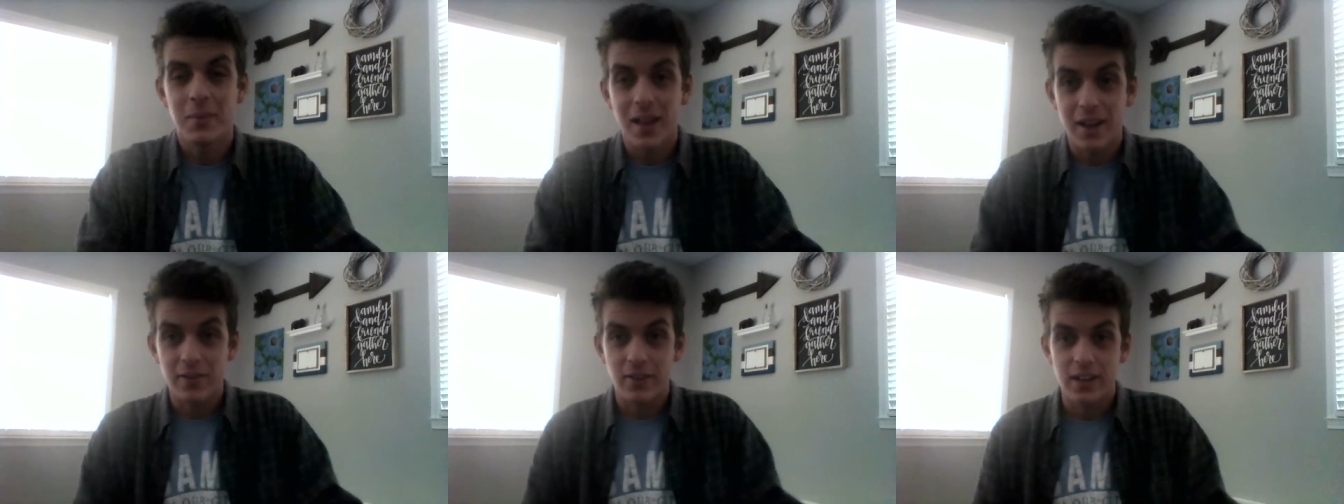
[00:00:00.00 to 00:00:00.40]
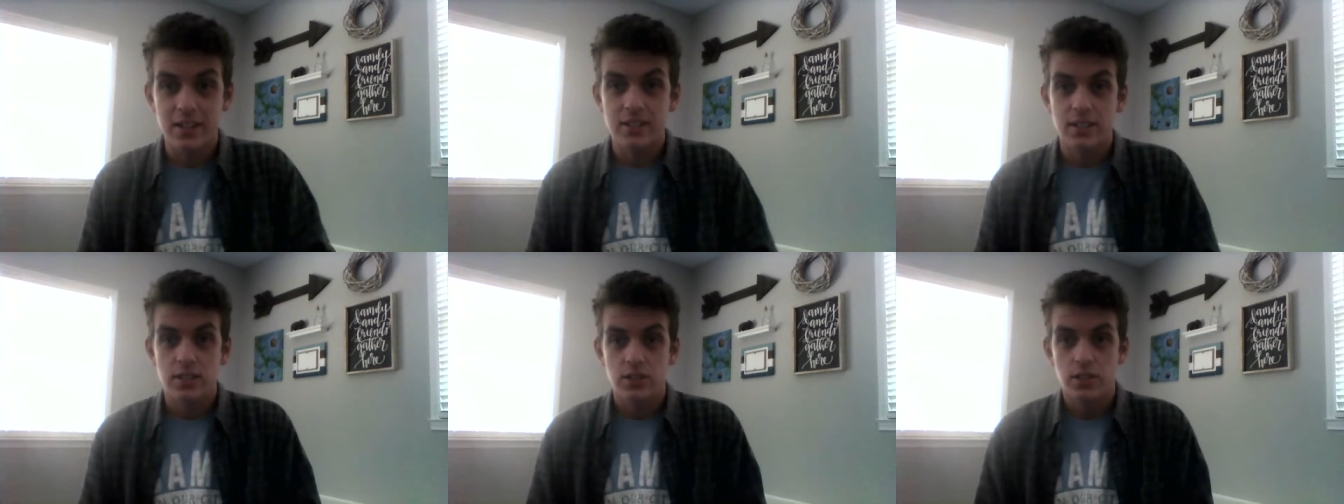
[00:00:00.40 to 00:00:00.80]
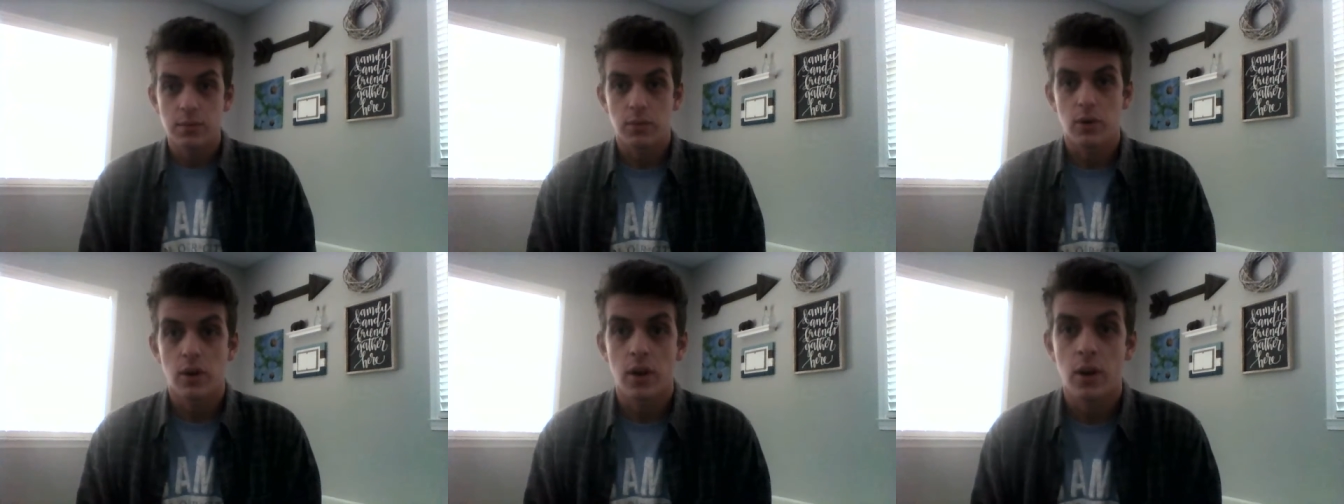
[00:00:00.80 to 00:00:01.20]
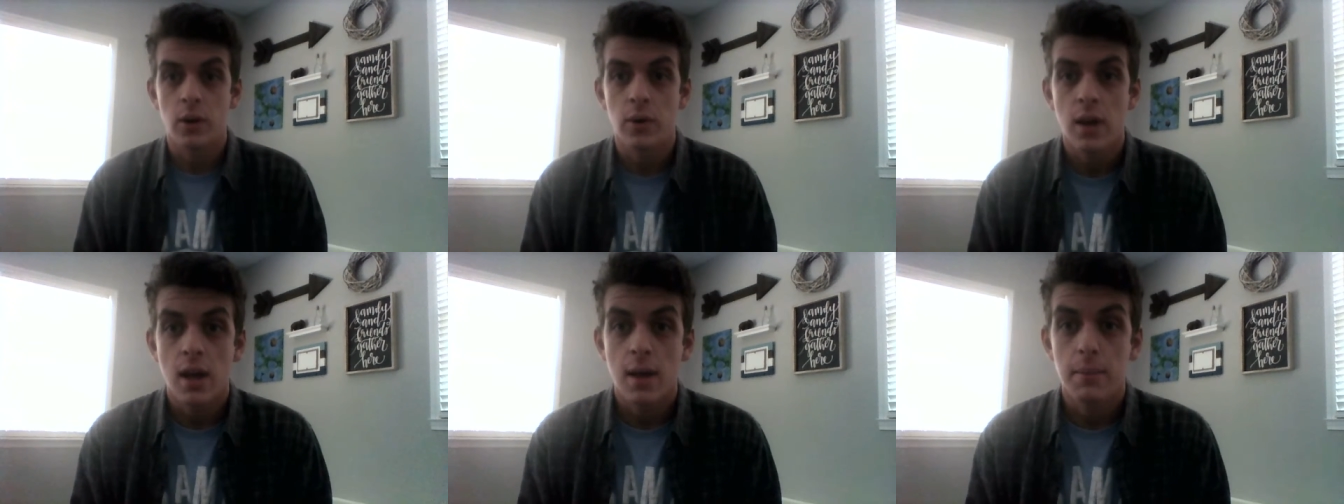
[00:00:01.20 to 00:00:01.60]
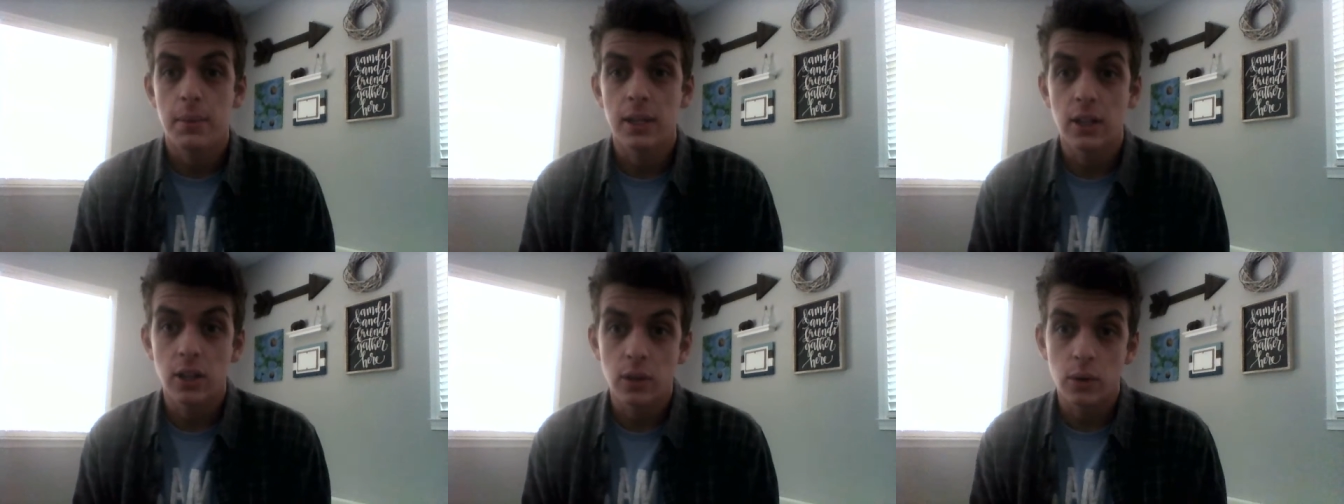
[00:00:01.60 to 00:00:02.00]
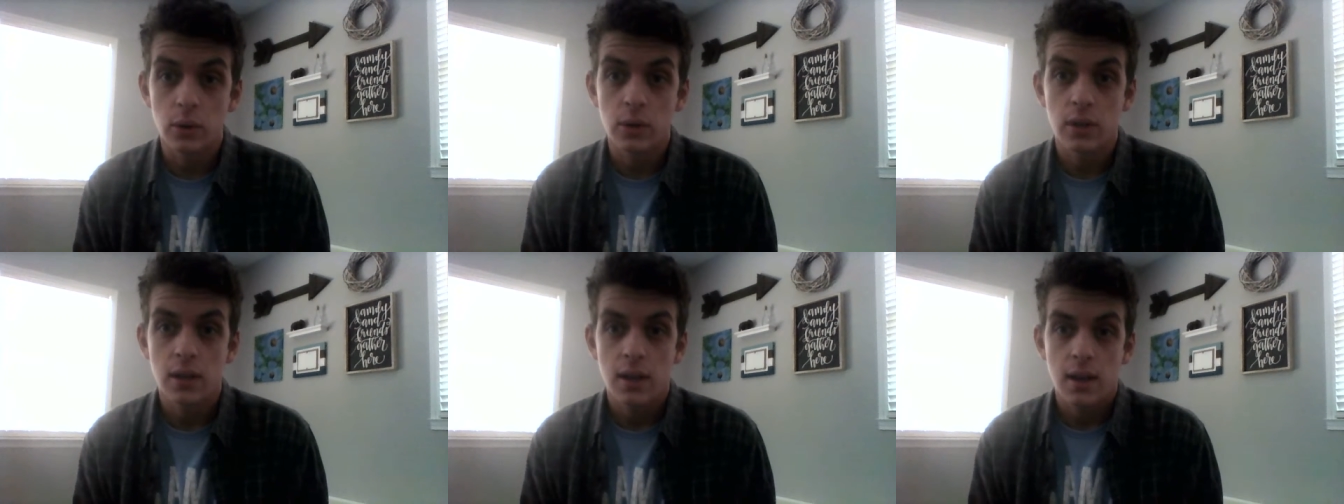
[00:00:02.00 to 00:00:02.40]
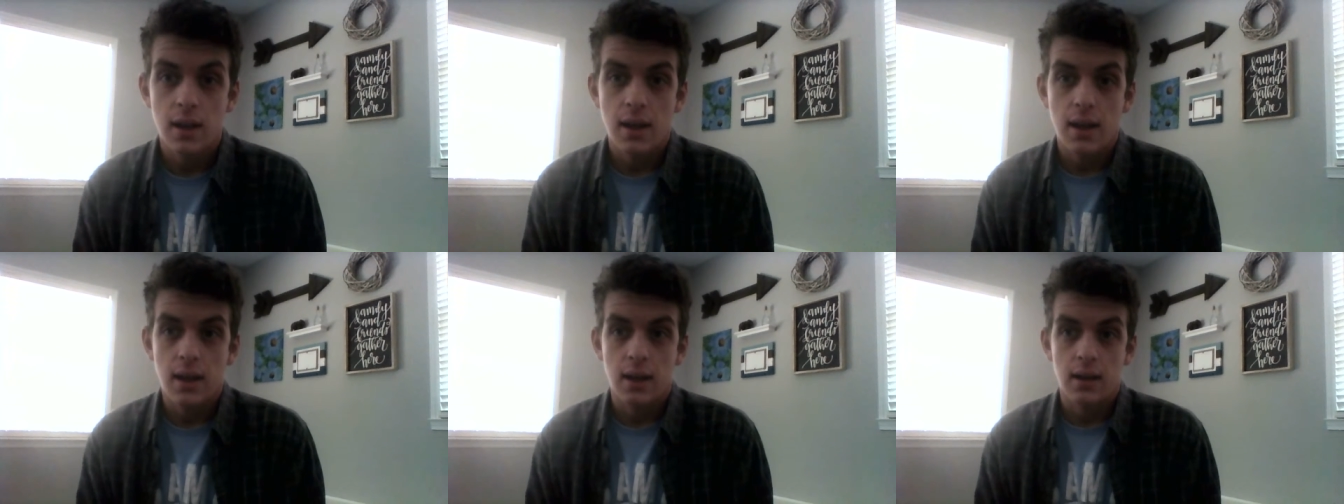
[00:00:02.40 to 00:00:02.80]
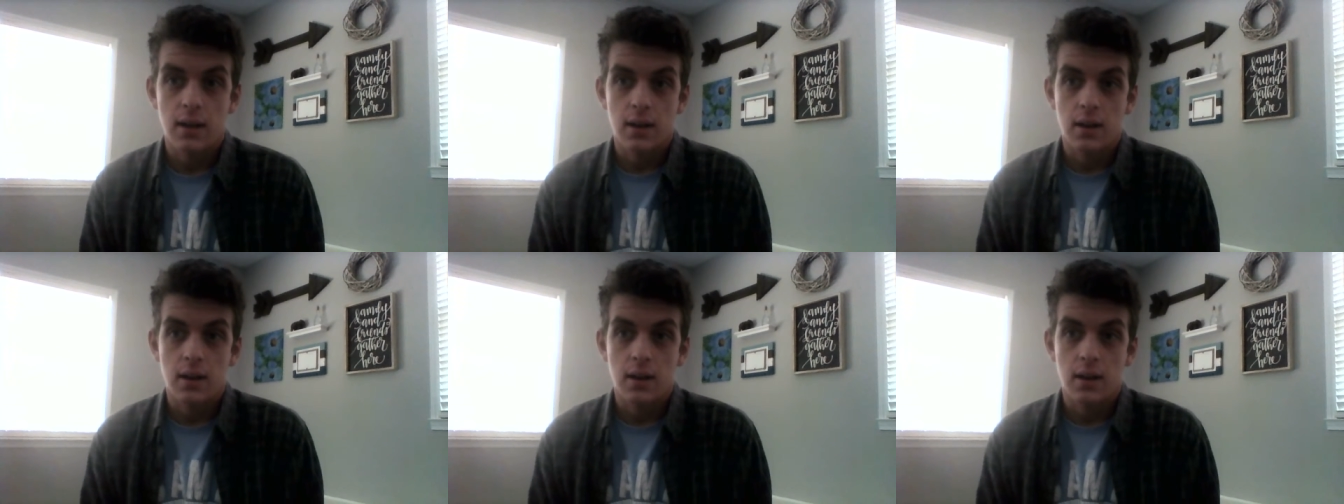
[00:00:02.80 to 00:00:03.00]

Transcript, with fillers: blackface and Jim Crow belittled and